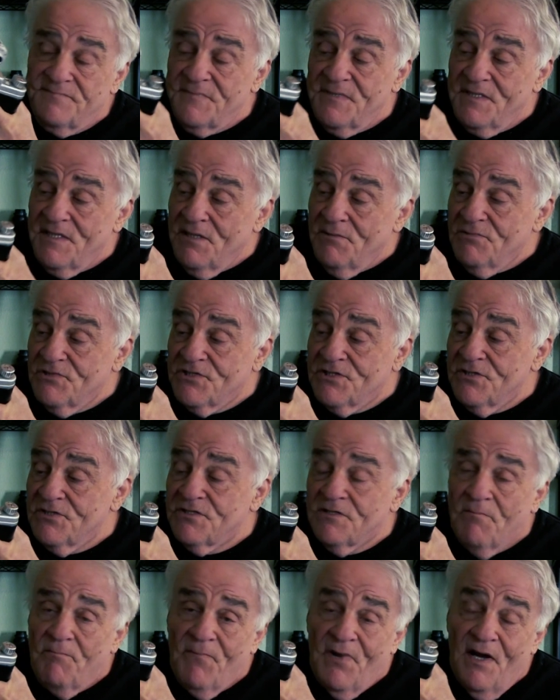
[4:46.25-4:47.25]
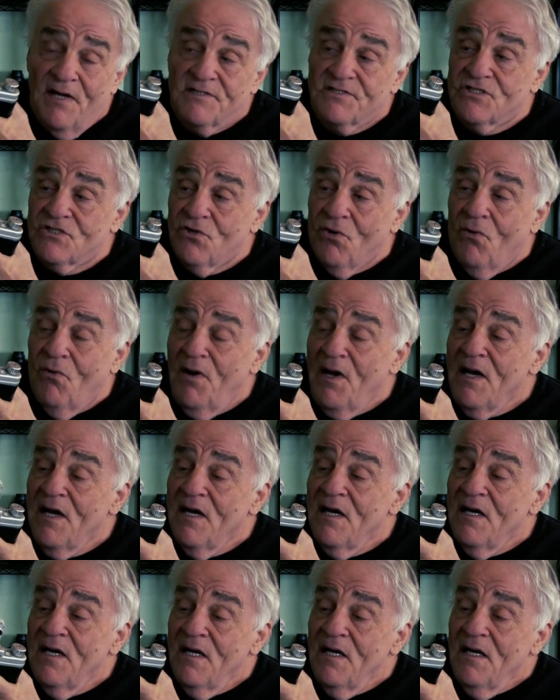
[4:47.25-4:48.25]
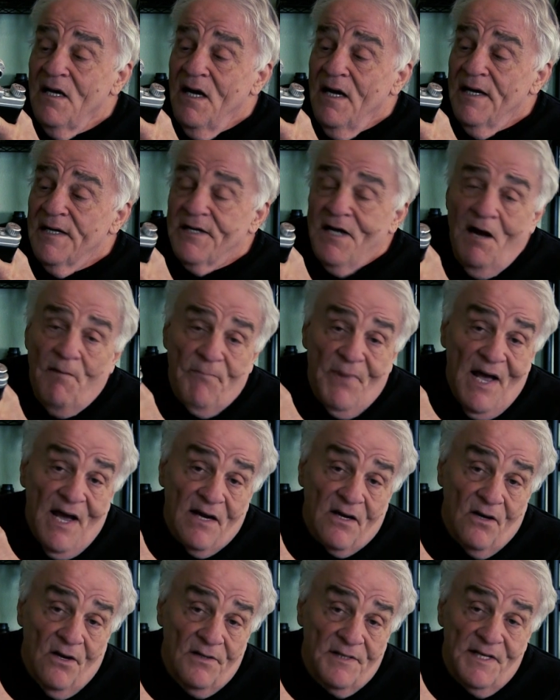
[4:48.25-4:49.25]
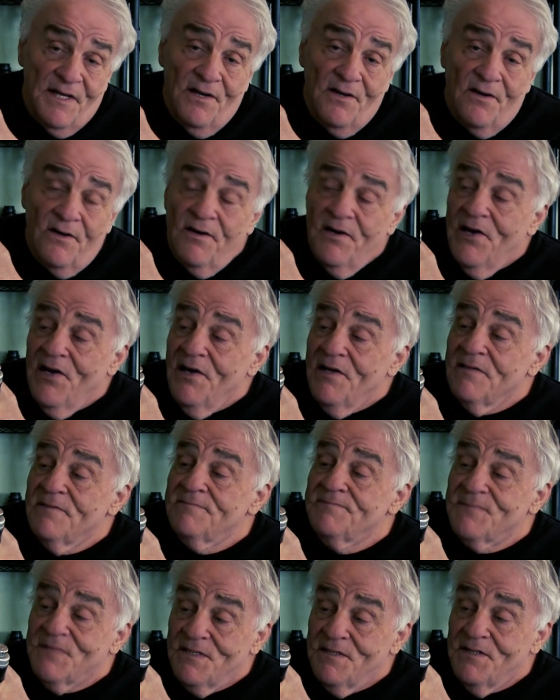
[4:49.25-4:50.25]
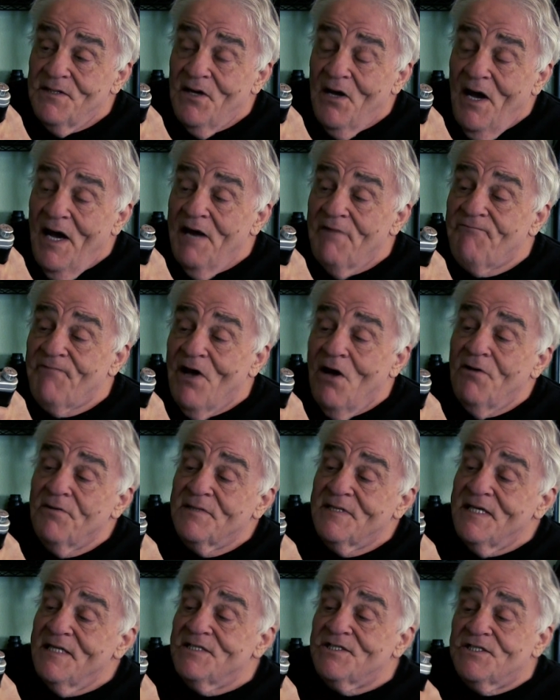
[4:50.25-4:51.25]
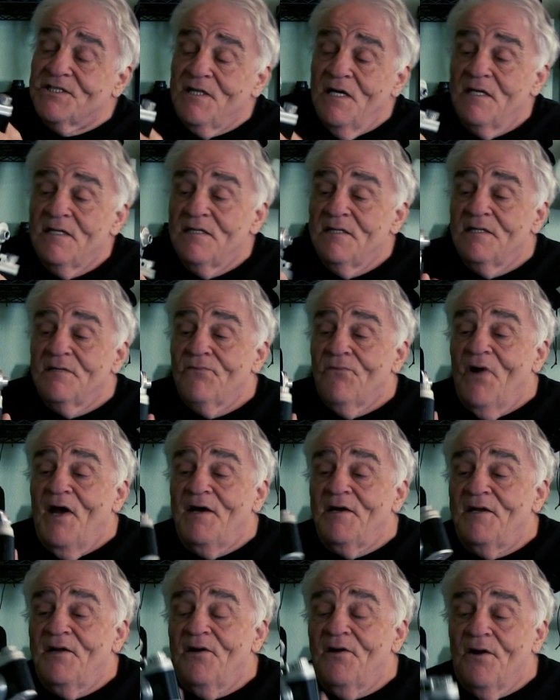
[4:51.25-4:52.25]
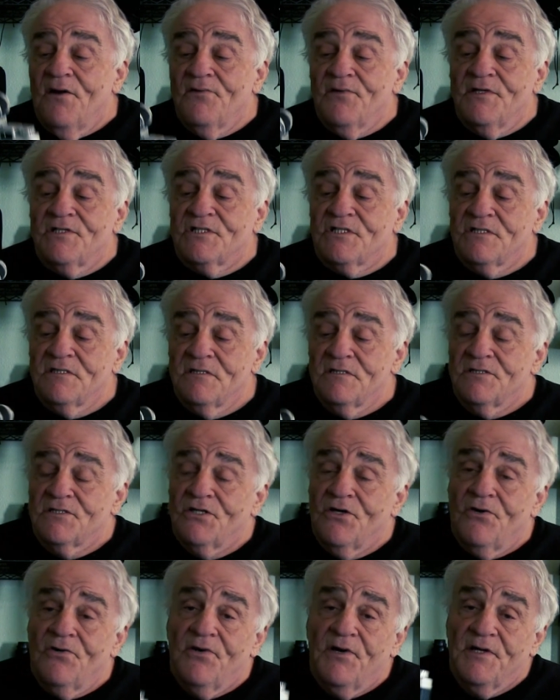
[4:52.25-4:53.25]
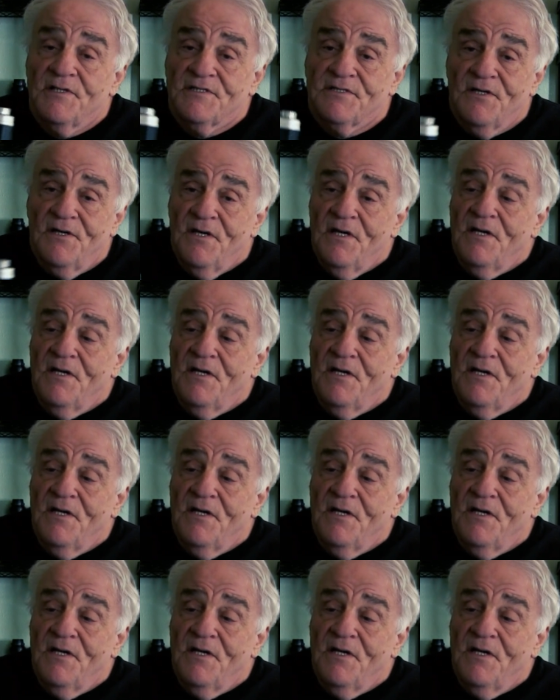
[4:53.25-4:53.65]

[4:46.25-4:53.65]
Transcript: it was just a mess. So got back on the internet, and I found this right here, this turret